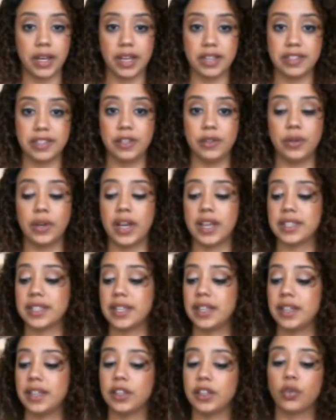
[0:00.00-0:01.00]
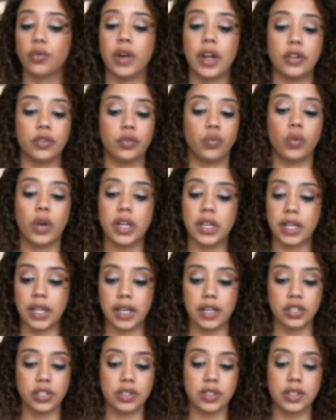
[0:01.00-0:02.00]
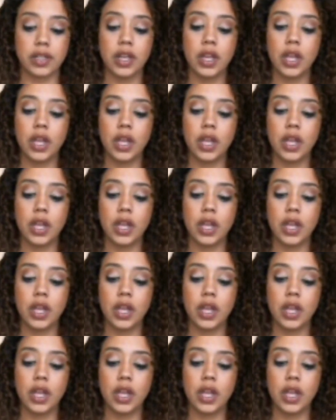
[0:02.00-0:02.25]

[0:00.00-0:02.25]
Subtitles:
I see you guys hitting the ground running and just